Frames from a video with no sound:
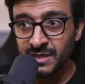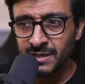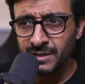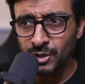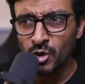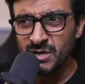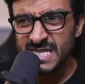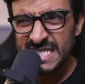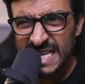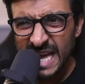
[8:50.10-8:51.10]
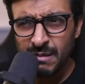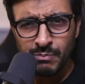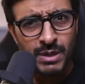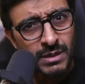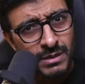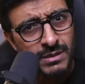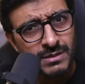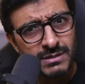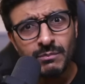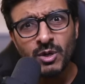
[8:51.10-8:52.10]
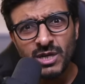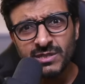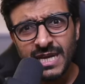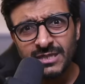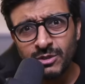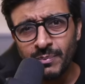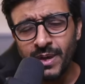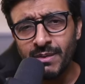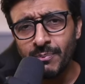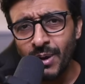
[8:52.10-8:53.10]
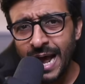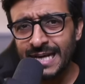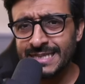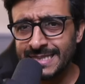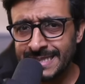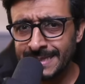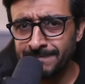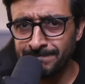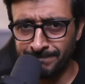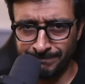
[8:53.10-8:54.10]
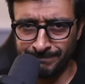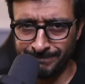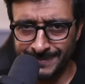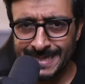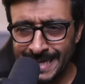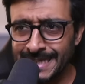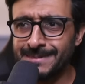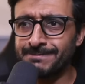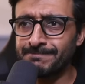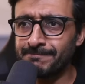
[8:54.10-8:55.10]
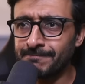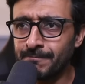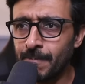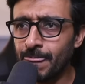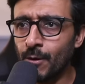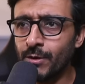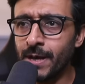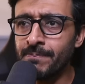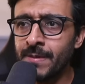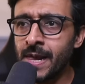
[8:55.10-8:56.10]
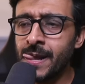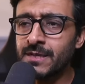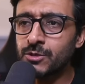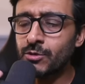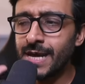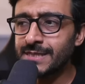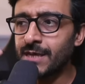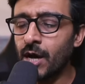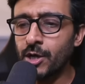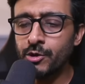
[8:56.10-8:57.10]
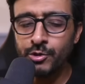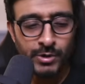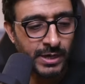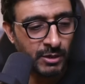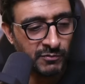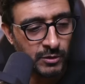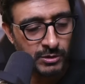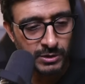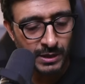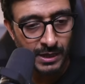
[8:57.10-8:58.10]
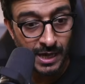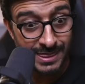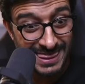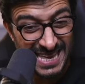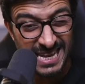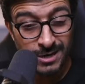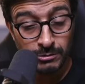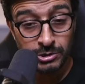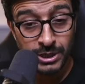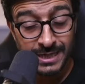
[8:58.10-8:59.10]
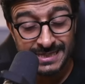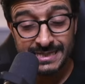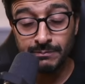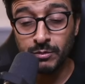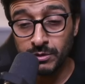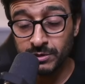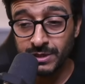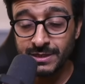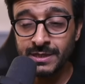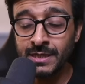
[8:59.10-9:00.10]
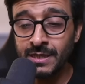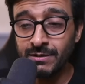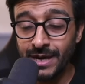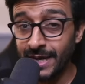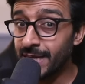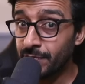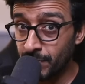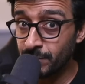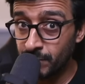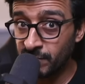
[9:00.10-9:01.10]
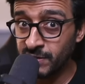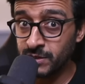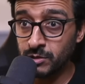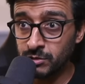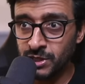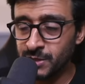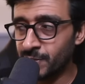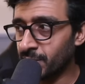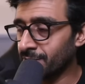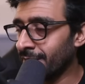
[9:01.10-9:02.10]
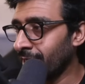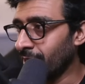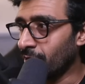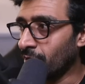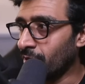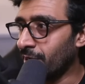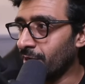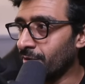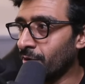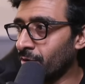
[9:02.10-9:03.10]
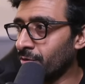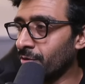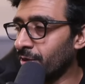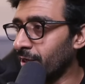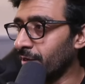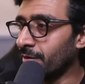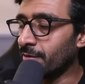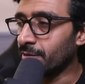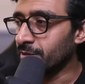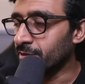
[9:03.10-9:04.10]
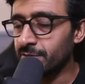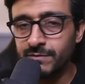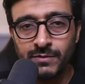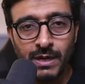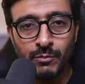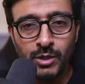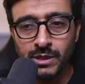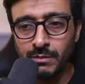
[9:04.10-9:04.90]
no escape. Someone else has to pay the price. Right? Okay. So that's io_uring. Of course, uh, I think Node.js supports it. Right? I keep referencing Node.js because oh, Node and all these framework and